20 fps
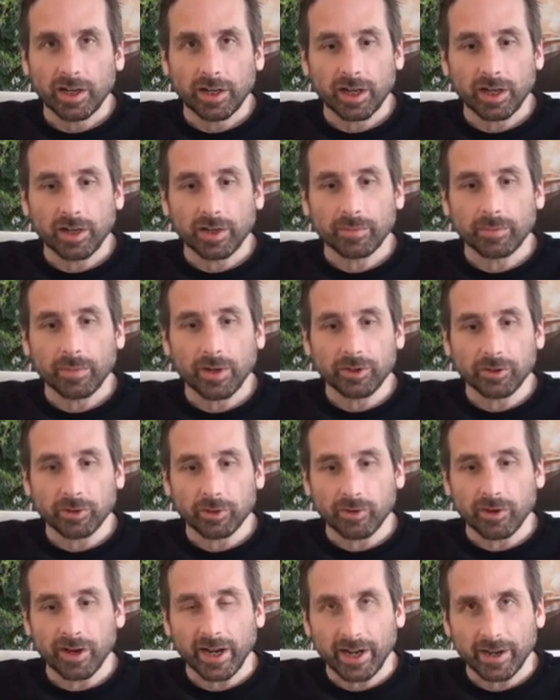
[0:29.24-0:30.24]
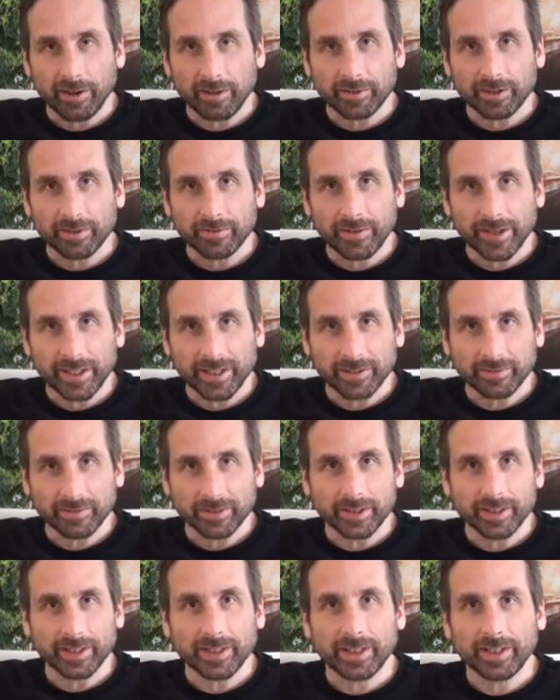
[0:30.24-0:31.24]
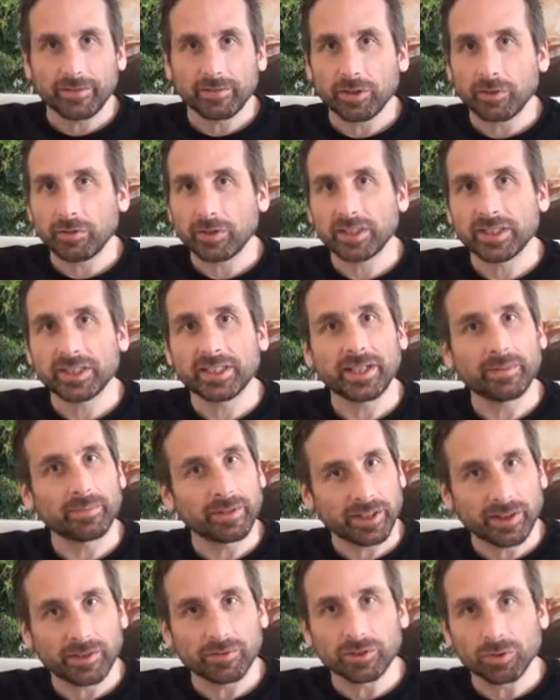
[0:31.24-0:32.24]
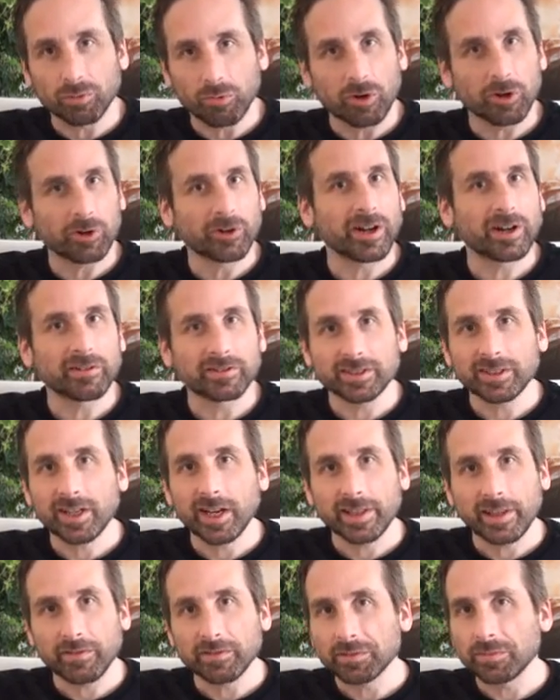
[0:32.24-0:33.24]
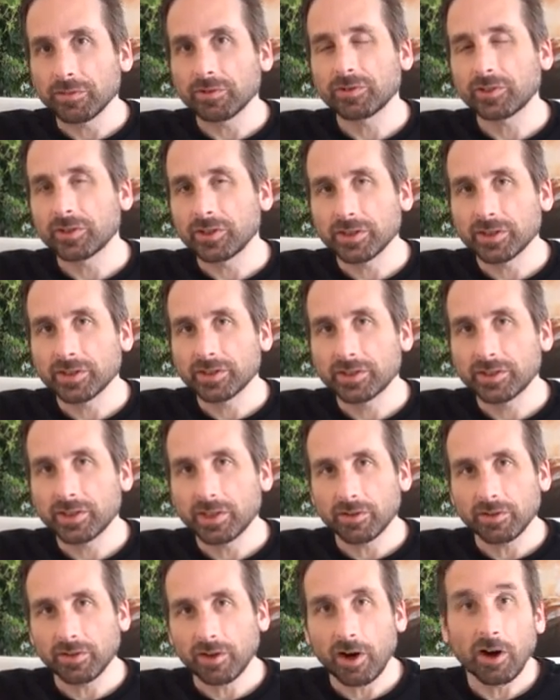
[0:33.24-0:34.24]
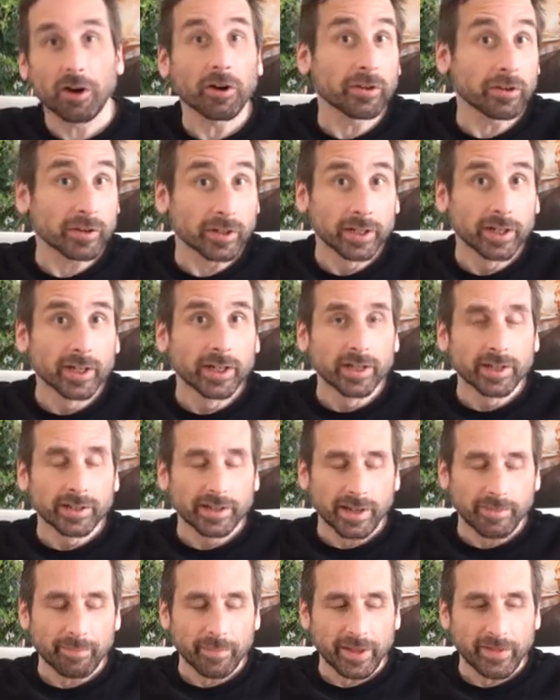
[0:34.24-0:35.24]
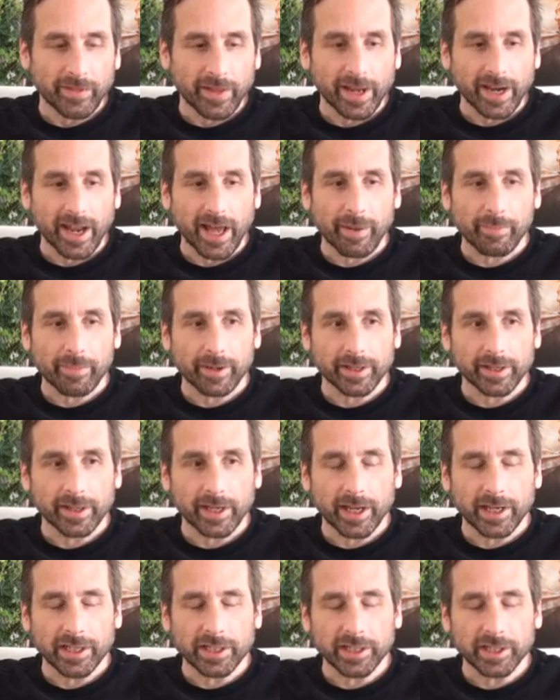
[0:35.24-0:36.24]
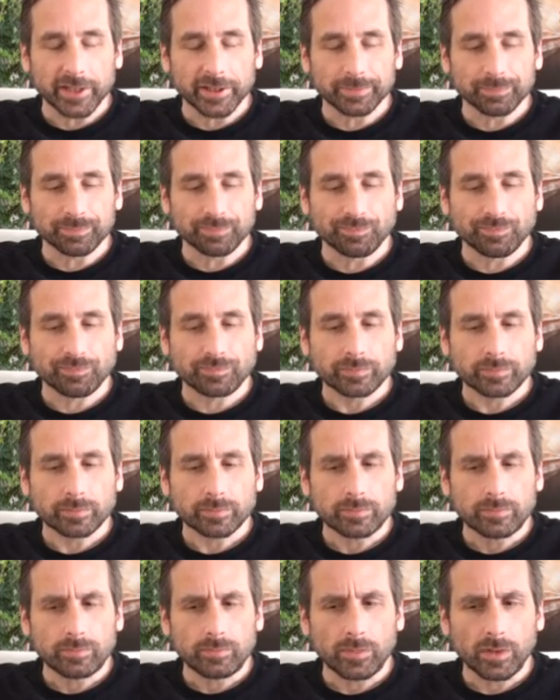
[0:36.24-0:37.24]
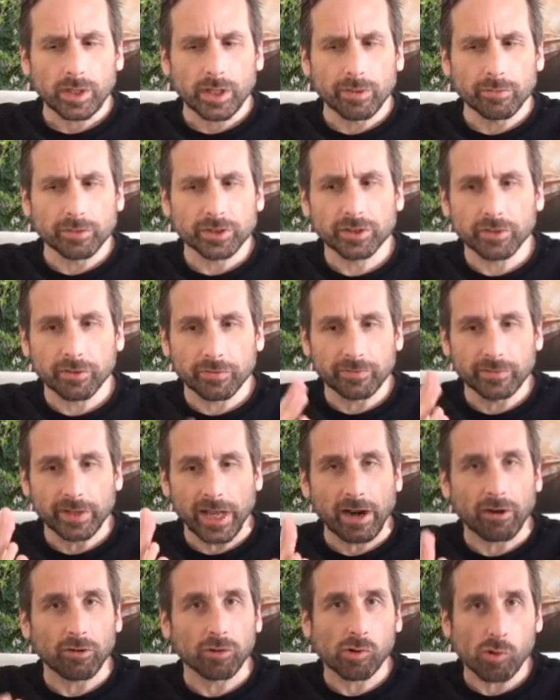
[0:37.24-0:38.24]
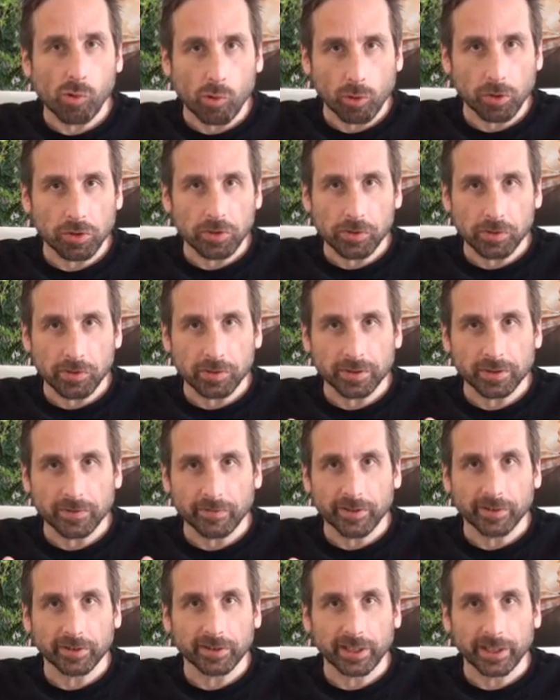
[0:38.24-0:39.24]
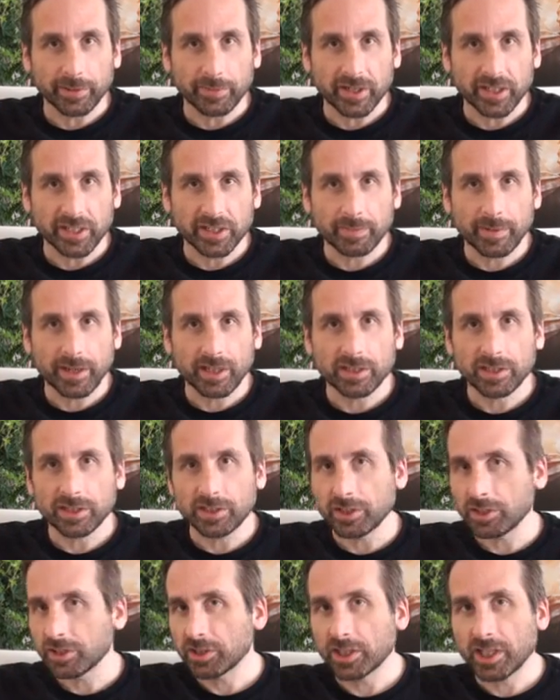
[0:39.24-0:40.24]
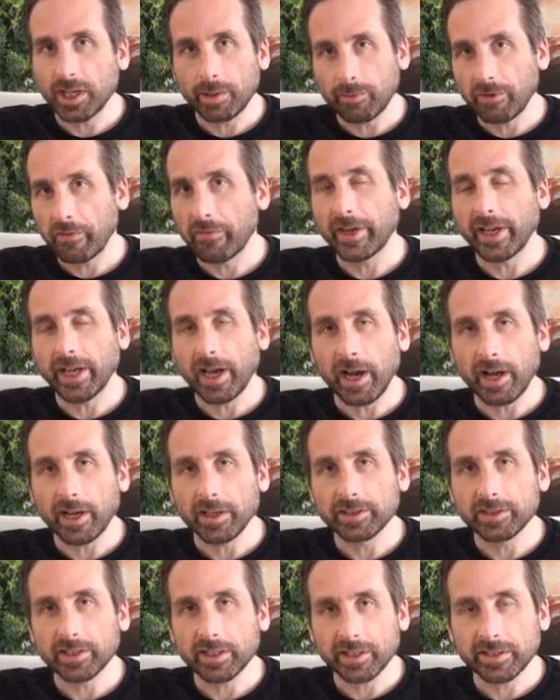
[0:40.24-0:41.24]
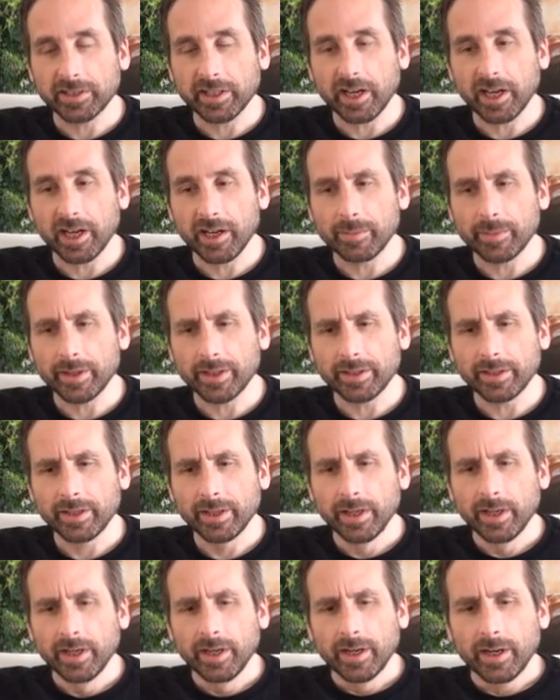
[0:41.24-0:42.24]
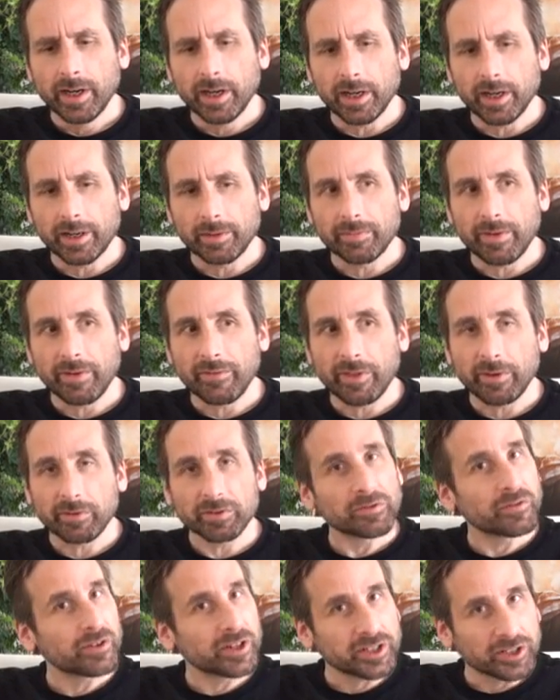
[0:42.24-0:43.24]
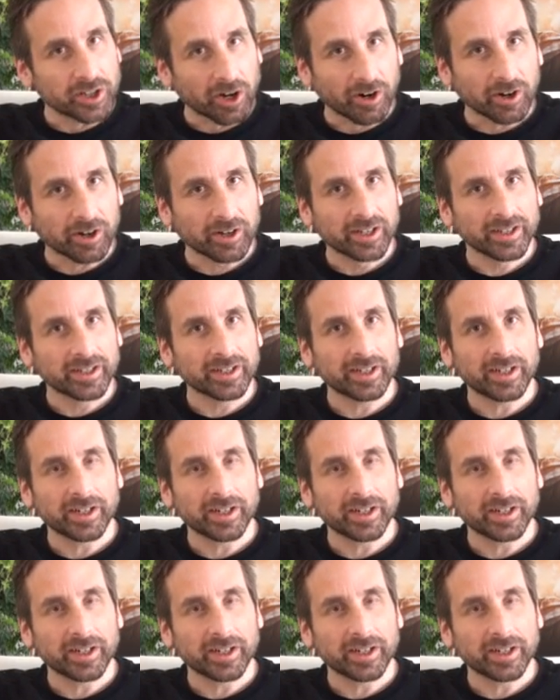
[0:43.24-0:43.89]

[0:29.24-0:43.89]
underground effectively. Even though it seemed like there was water outside, that was mostly just art that made that happen, and it was sort of narrow corridors and fairly limited spaces, and just a couple of AIs at a time, and everything was very dark.